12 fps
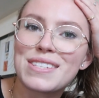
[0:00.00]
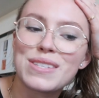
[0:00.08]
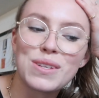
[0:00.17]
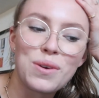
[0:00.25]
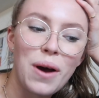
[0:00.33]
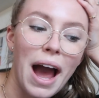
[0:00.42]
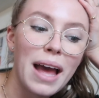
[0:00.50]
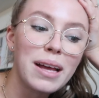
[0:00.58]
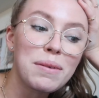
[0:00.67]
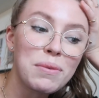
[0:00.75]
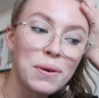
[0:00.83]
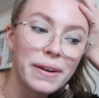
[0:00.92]
So I
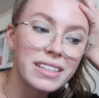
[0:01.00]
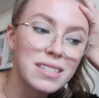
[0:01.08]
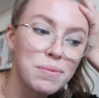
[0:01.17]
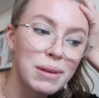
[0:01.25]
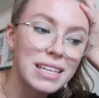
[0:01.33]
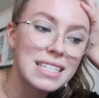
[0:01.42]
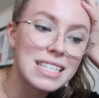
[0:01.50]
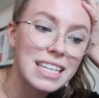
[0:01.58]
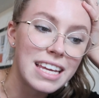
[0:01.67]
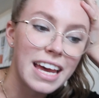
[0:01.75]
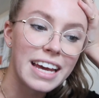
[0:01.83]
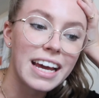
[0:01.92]
am going to be
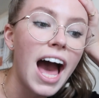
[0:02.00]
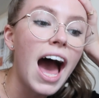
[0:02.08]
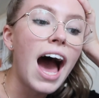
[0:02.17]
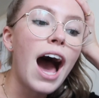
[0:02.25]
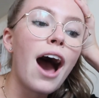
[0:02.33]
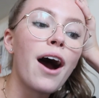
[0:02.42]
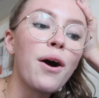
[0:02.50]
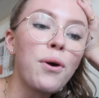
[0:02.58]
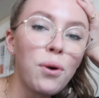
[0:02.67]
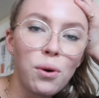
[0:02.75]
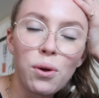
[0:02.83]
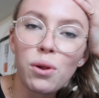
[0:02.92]
seeing a
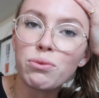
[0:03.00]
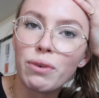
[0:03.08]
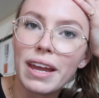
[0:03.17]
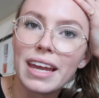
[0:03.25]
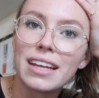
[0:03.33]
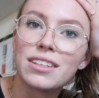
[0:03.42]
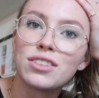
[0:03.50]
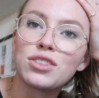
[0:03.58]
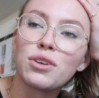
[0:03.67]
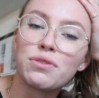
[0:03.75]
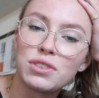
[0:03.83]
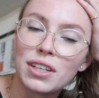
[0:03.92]
whole range
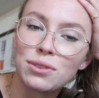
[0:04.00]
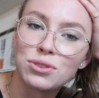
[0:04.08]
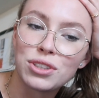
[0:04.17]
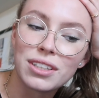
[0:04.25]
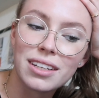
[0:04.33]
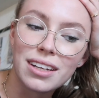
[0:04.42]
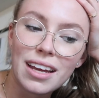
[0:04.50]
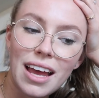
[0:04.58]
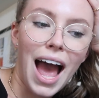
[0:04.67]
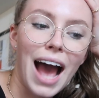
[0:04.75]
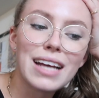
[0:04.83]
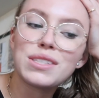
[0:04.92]
of children
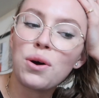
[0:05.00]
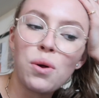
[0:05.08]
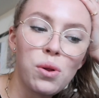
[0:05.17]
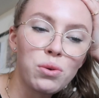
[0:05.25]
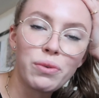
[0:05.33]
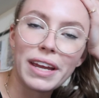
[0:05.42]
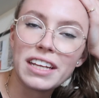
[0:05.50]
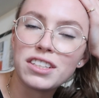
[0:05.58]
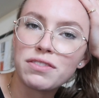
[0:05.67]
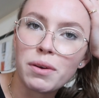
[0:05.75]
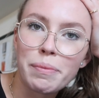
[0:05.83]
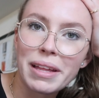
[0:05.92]
at a whole range
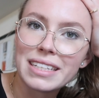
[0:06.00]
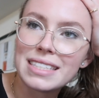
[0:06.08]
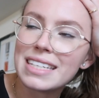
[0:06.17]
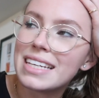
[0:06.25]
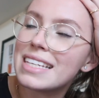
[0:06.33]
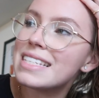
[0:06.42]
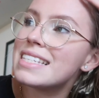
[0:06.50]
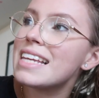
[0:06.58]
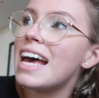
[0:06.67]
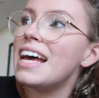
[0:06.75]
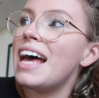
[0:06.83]
of abilities,